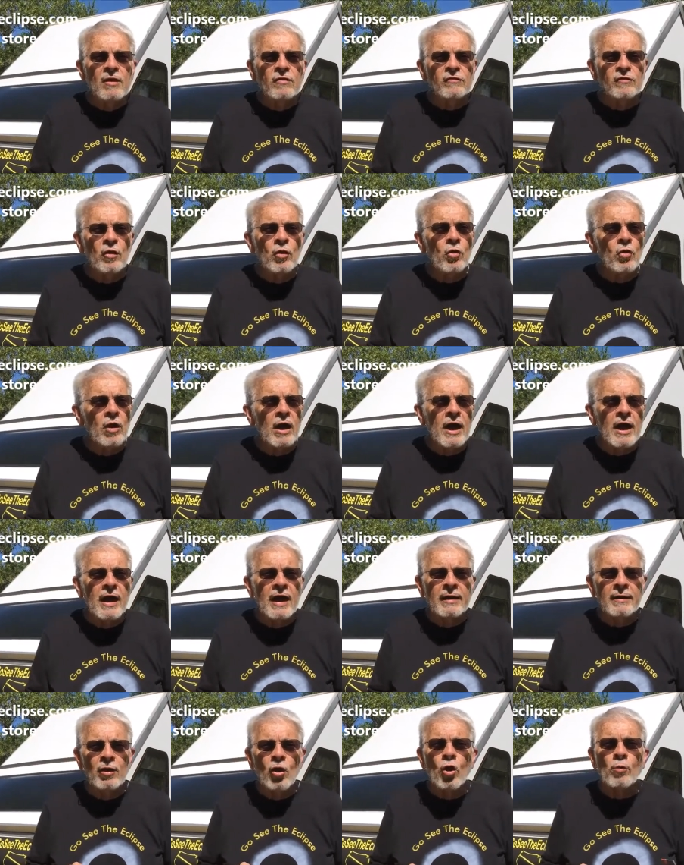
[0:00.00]
So
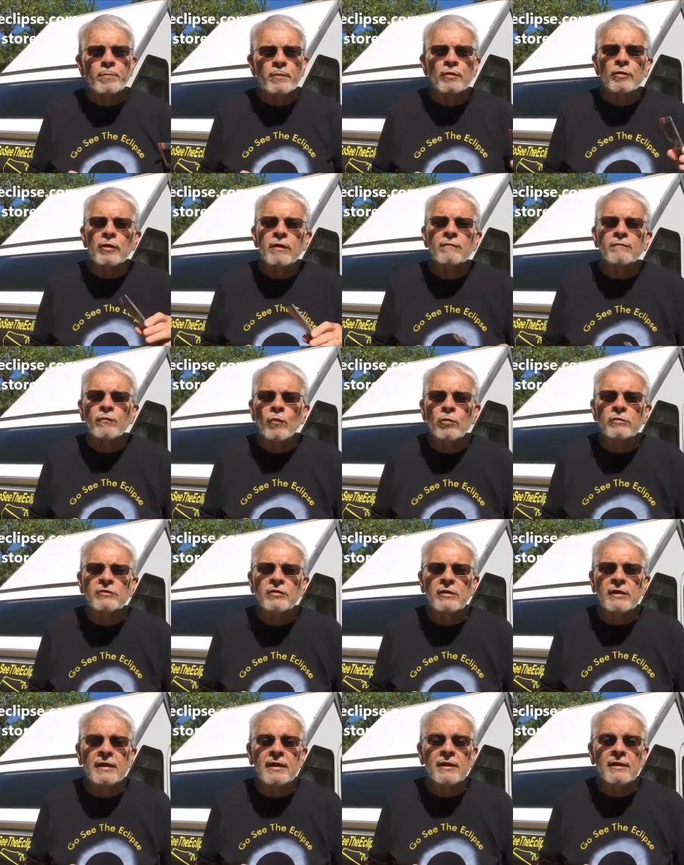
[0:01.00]
I hope you're looking forward
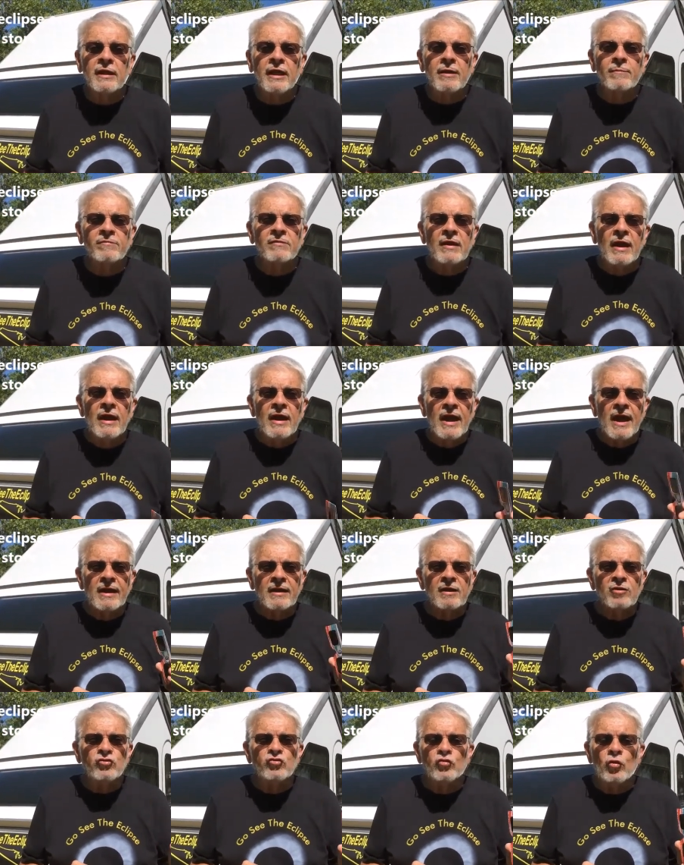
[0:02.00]
to the eclipse
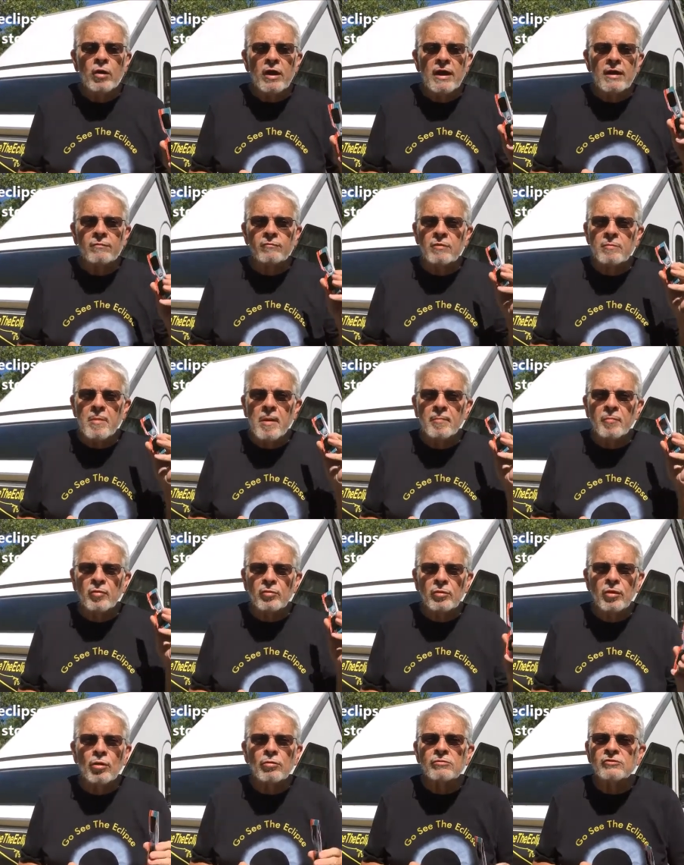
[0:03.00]
and enjoy it.
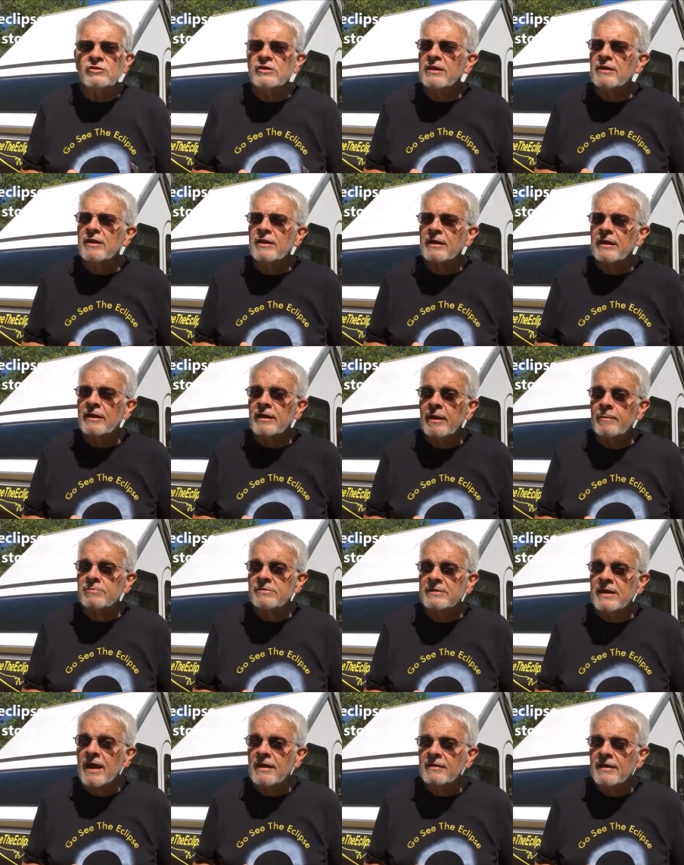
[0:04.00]
Remember, Go See The
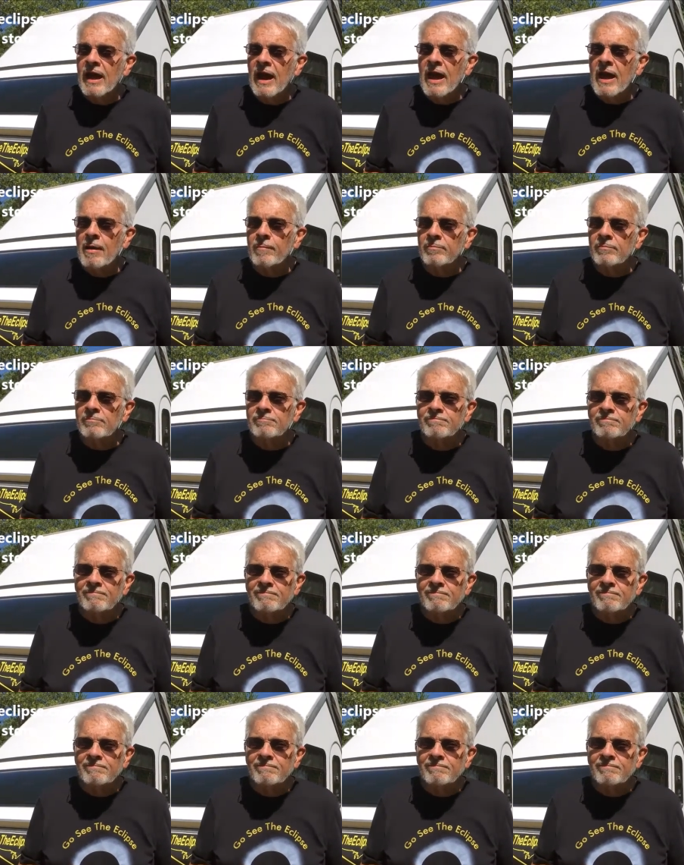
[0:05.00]
Eclipse dot com.